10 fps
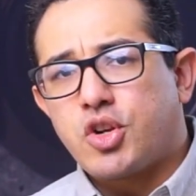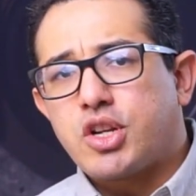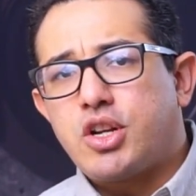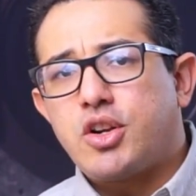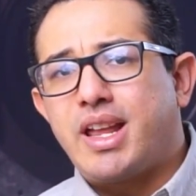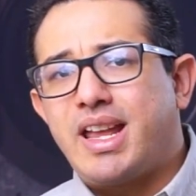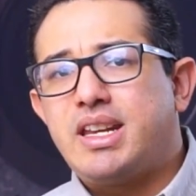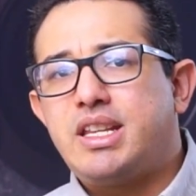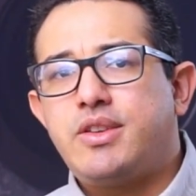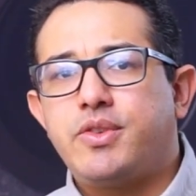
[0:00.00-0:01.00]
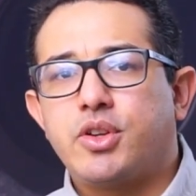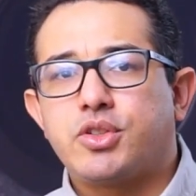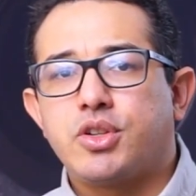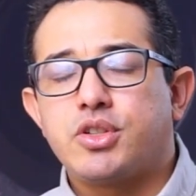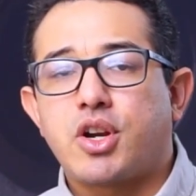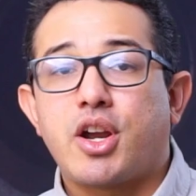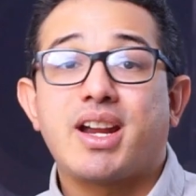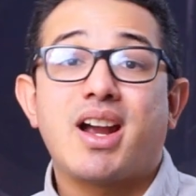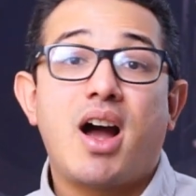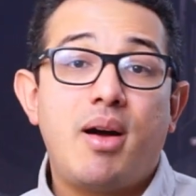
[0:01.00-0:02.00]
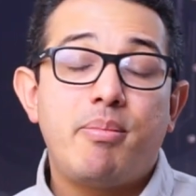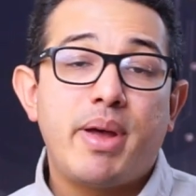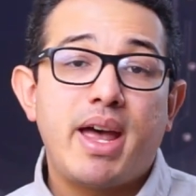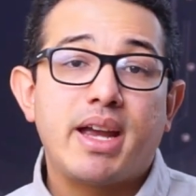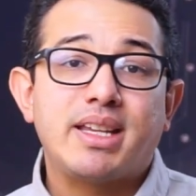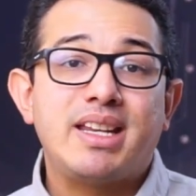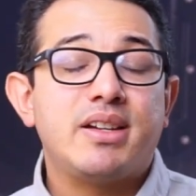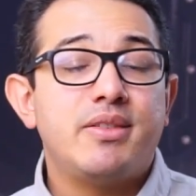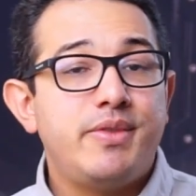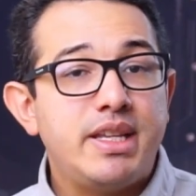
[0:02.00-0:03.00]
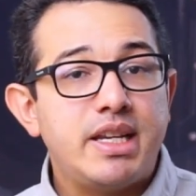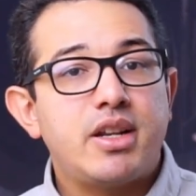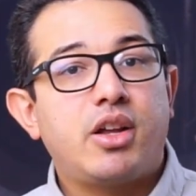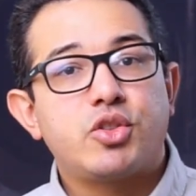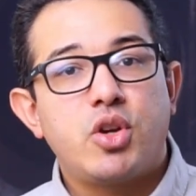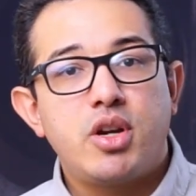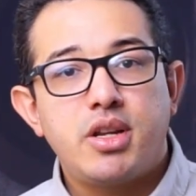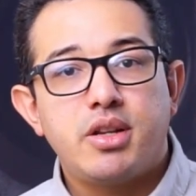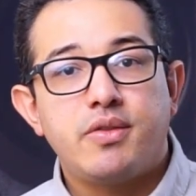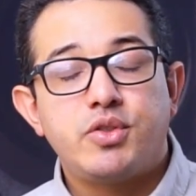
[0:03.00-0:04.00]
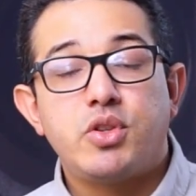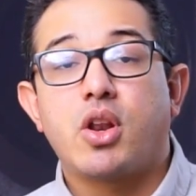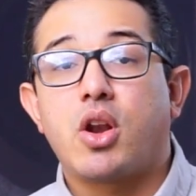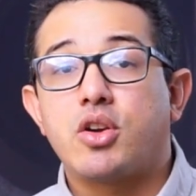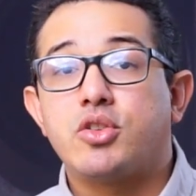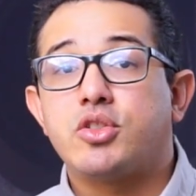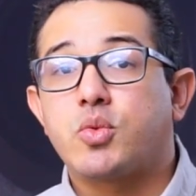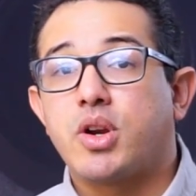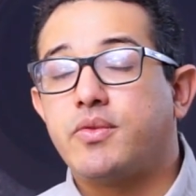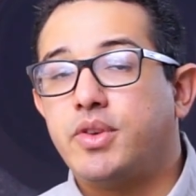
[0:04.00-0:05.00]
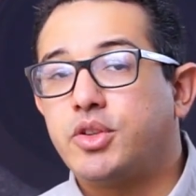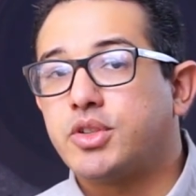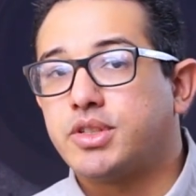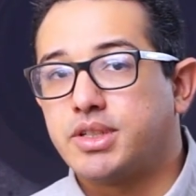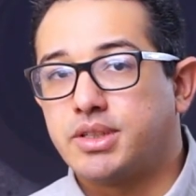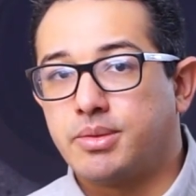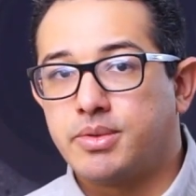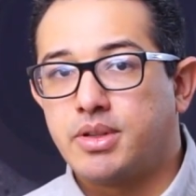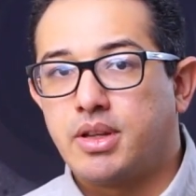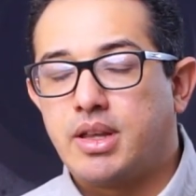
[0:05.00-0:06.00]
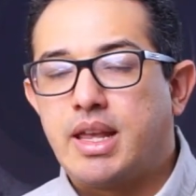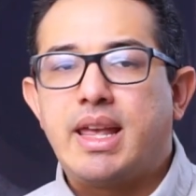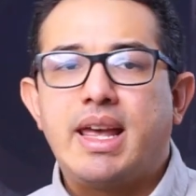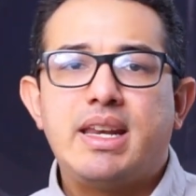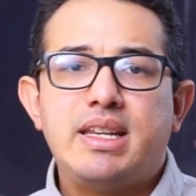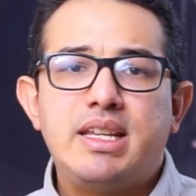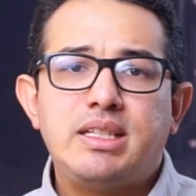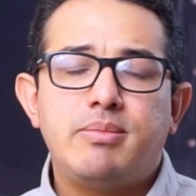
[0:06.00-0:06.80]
Circular ND filters are a compact and convenient alternative to the larger squared filter systems. And